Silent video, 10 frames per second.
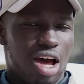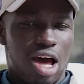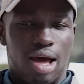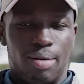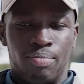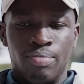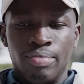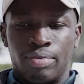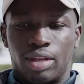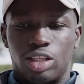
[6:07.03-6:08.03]

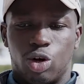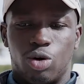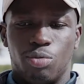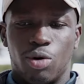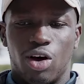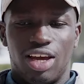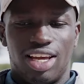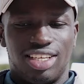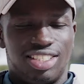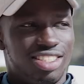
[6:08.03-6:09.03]
Tokumbo
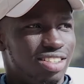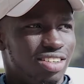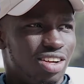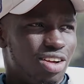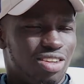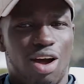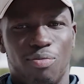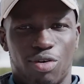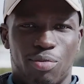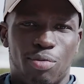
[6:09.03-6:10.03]
is
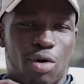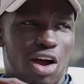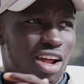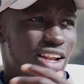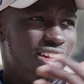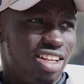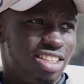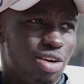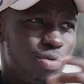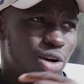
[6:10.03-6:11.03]
come from abroad,
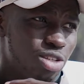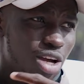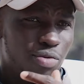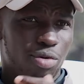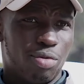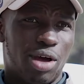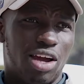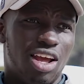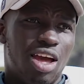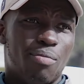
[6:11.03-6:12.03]
someone who's come from
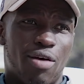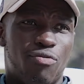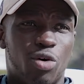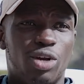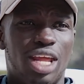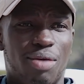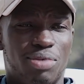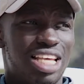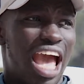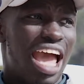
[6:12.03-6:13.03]
abroad. My full name
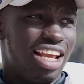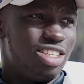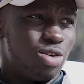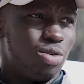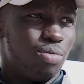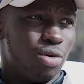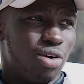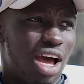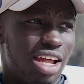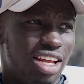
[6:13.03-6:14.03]
is Ade
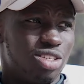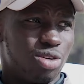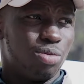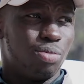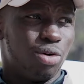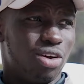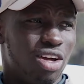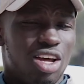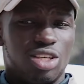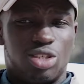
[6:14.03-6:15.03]
Tokumbo.
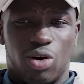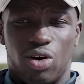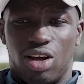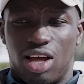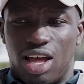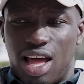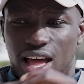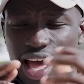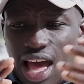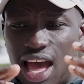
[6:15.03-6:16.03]
So
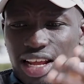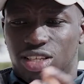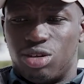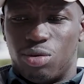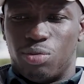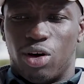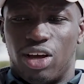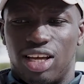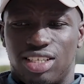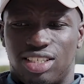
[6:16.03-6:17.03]
Ade
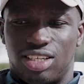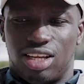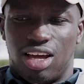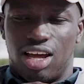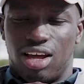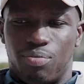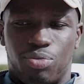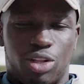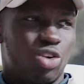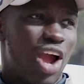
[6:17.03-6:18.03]
Tokumbo is
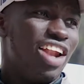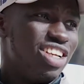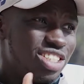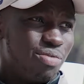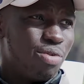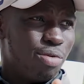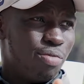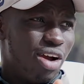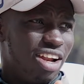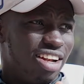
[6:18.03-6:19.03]
the crown has come from abroad.